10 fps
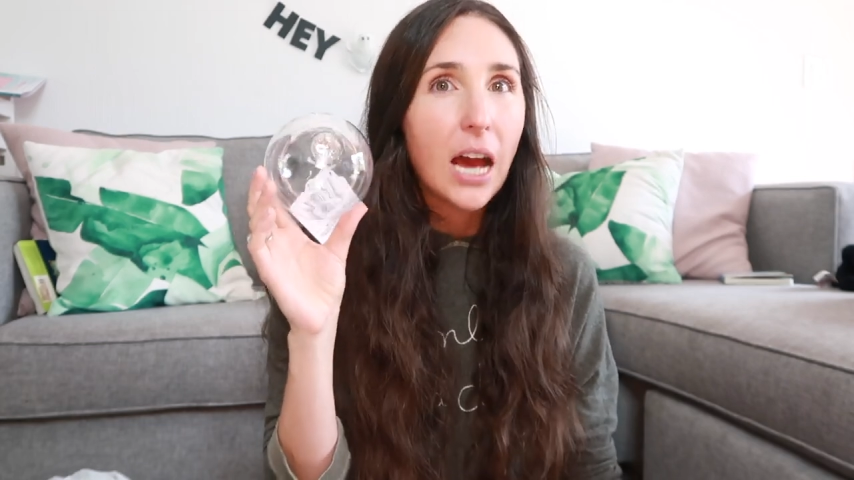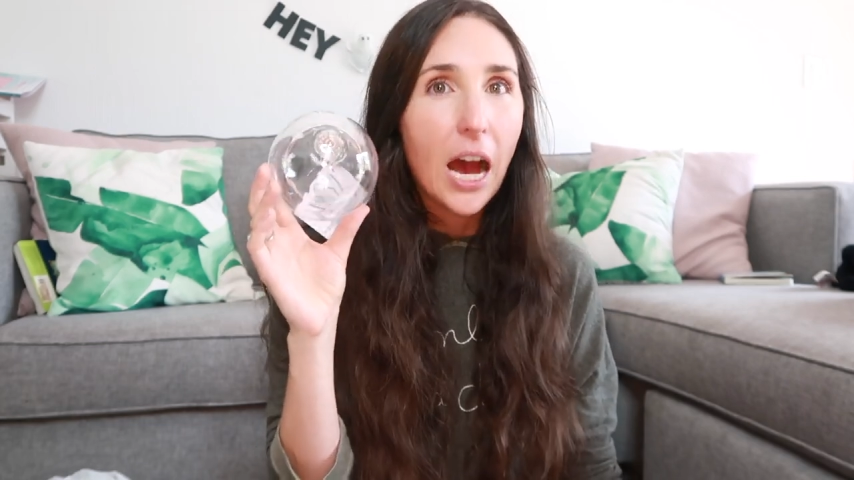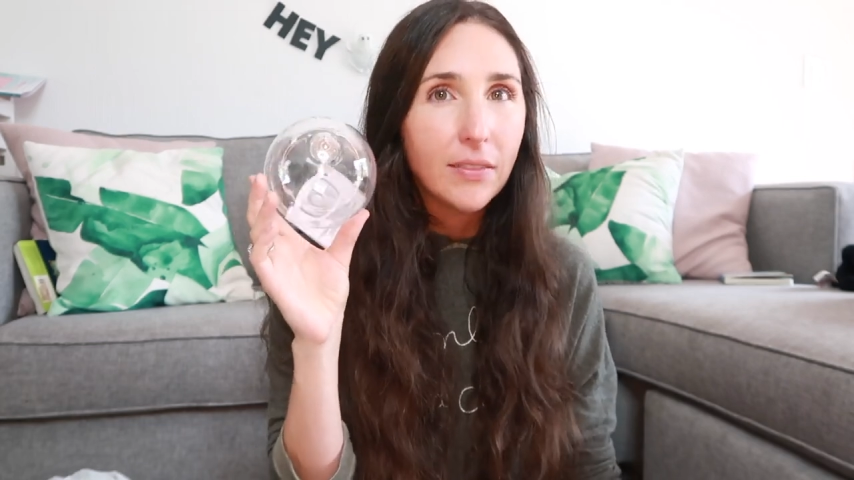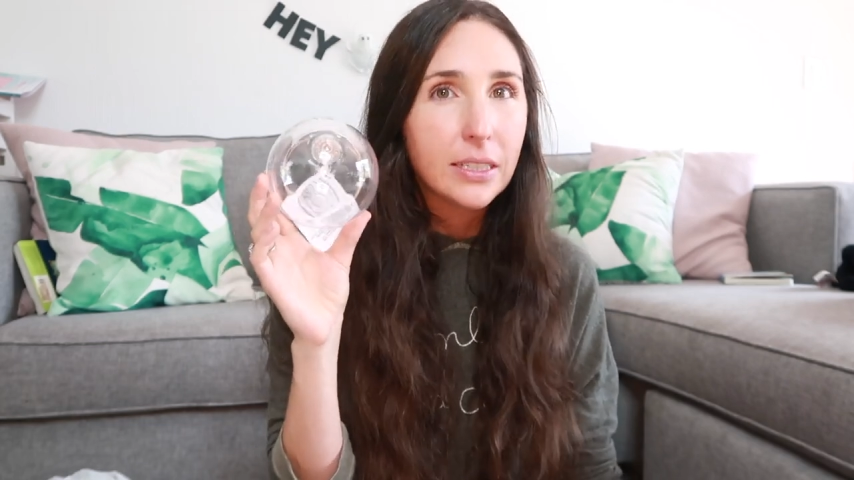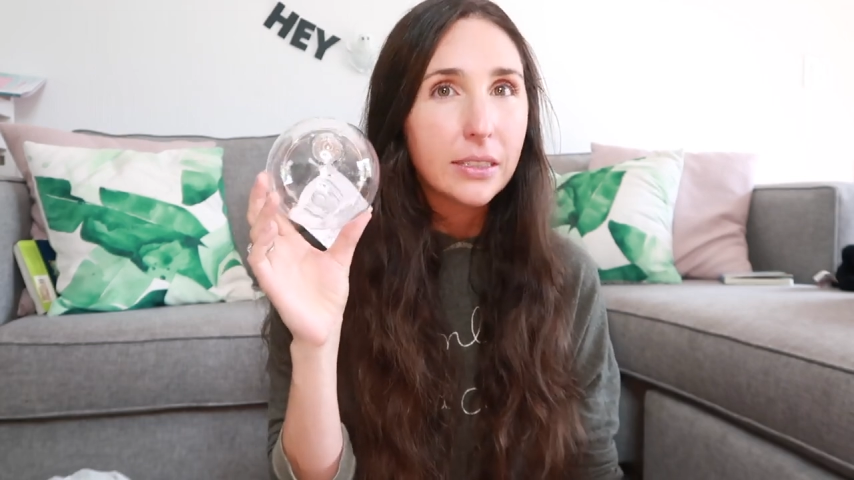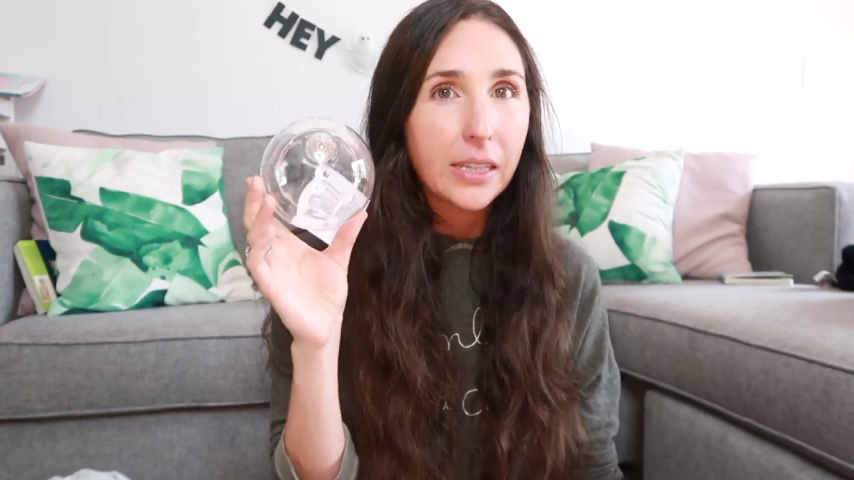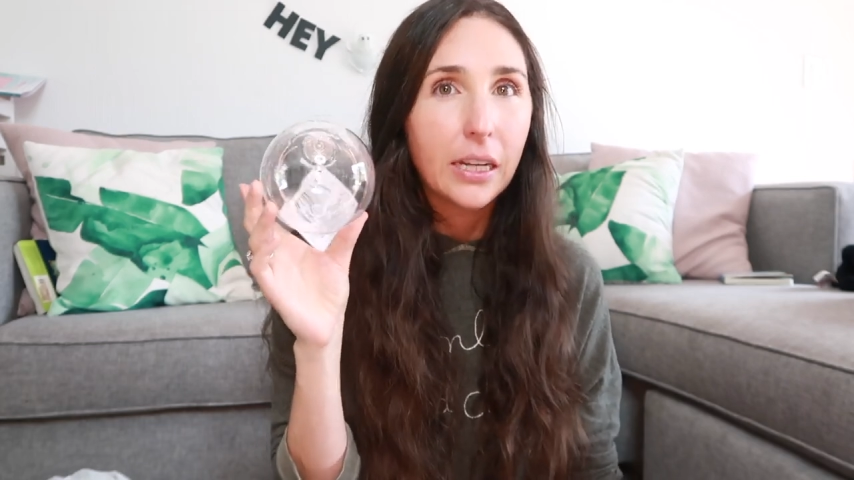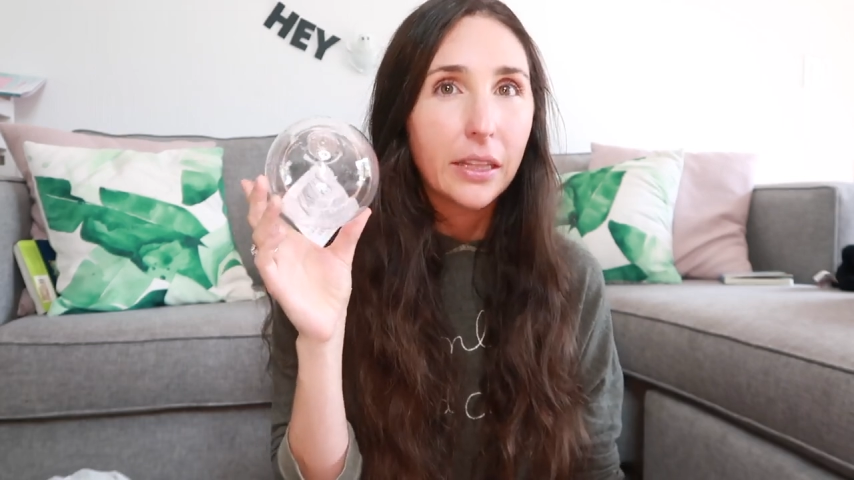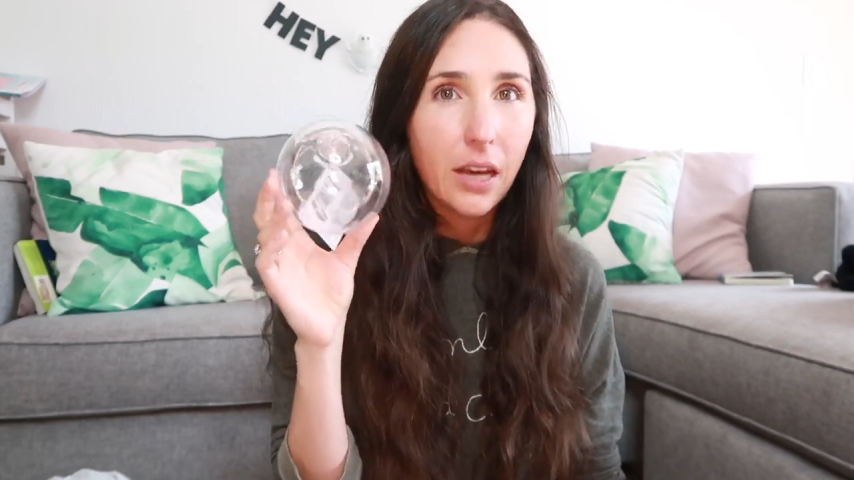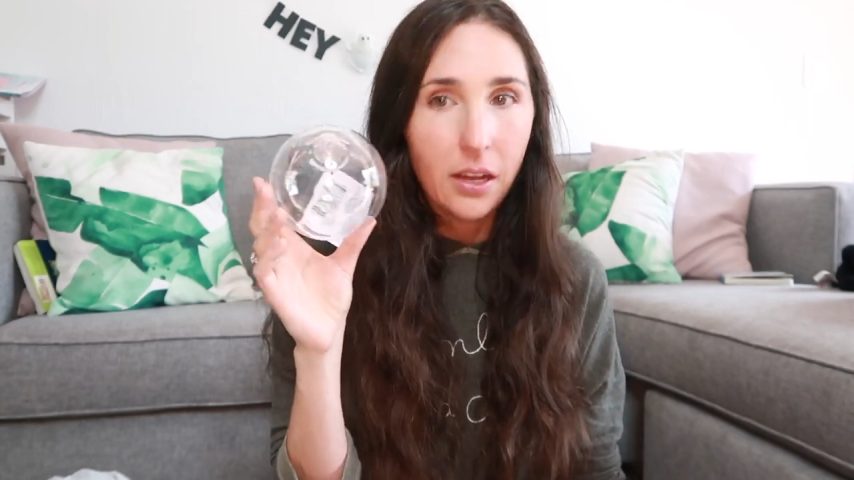Haven't
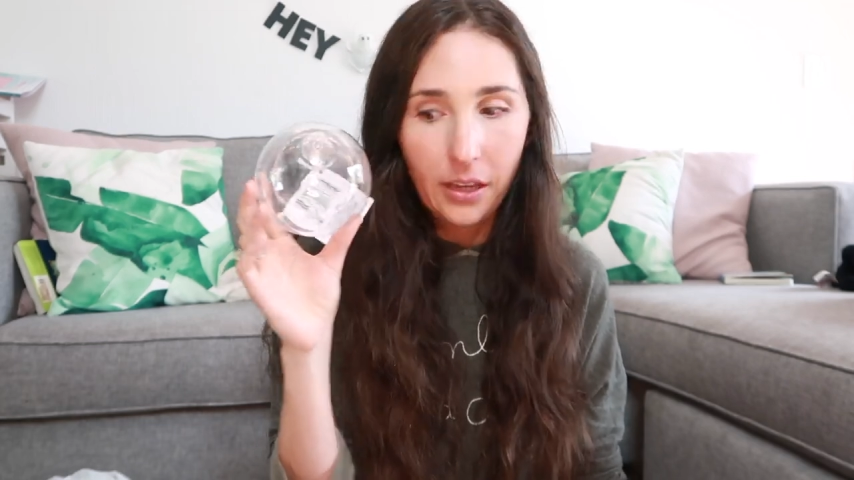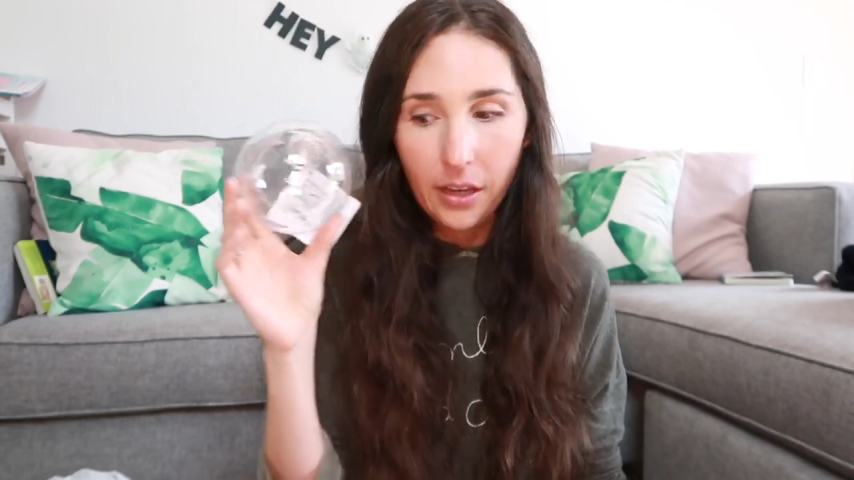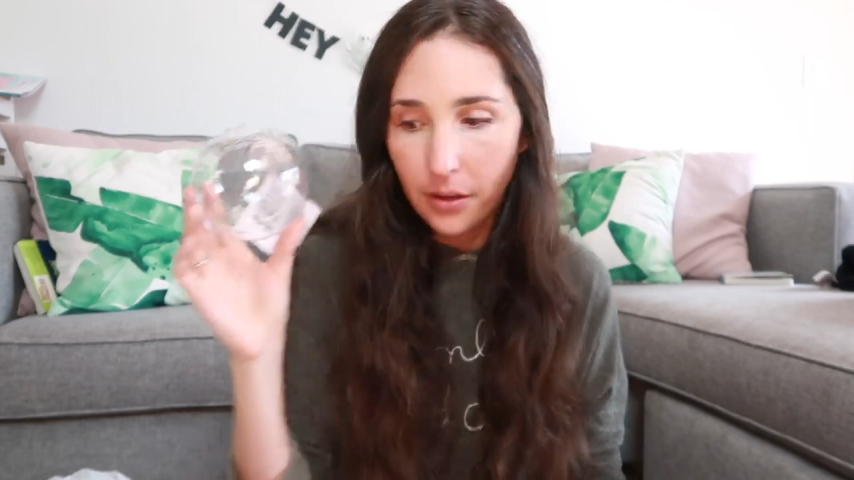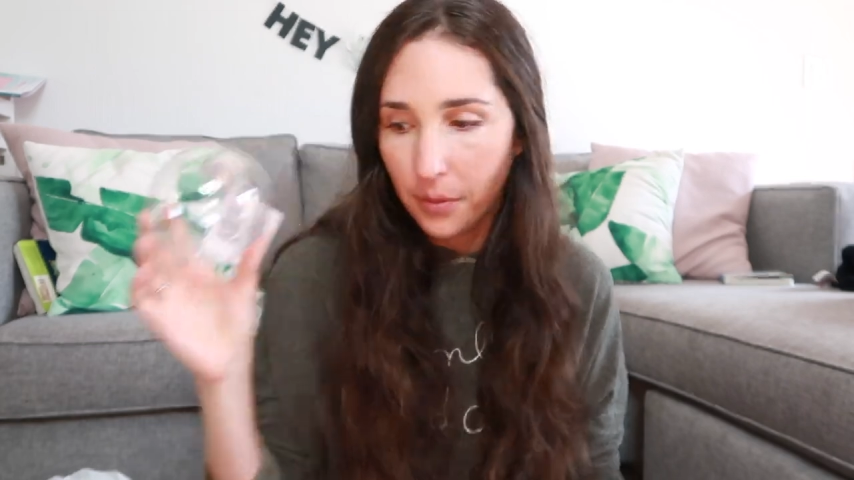decided that yet.